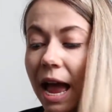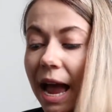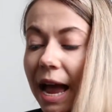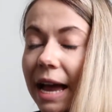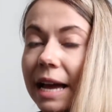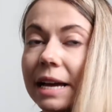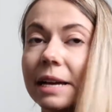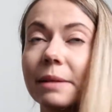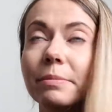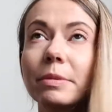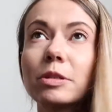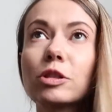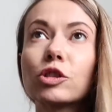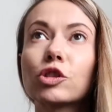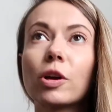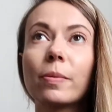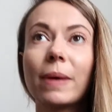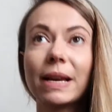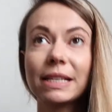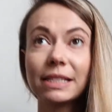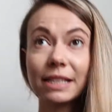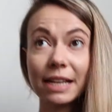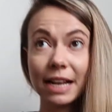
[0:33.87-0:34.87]
So
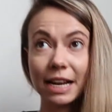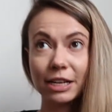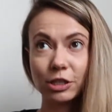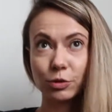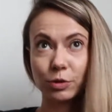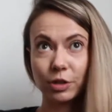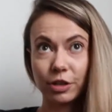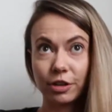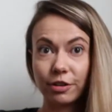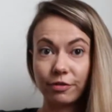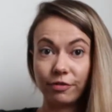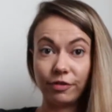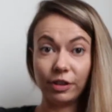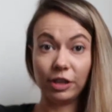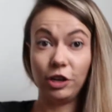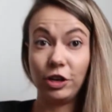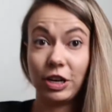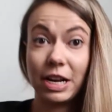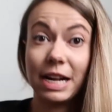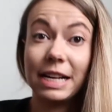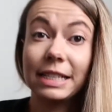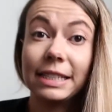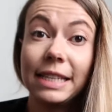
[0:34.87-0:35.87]
basically I just wanted to fill
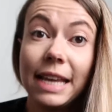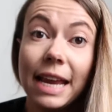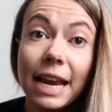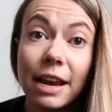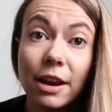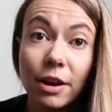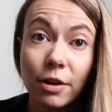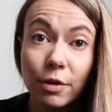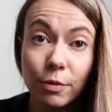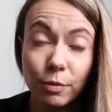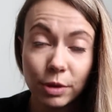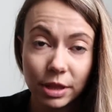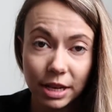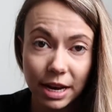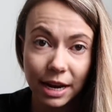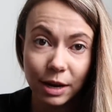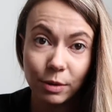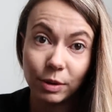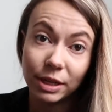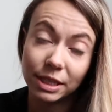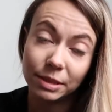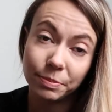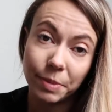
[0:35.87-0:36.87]
you guys in with
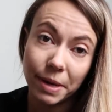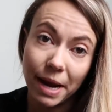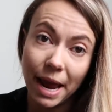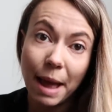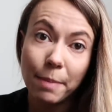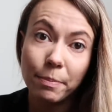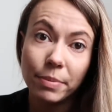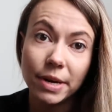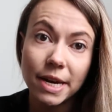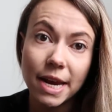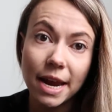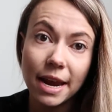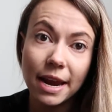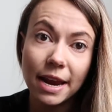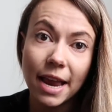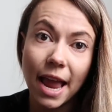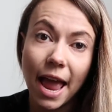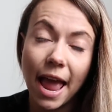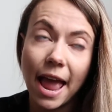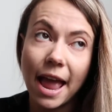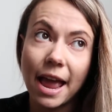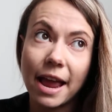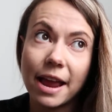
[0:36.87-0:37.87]
like what's been
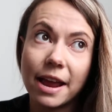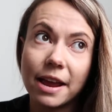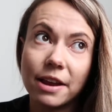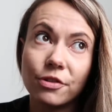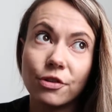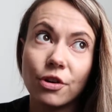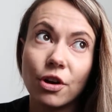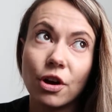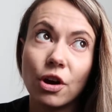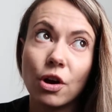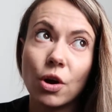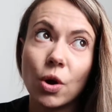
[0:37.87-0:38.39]
happening and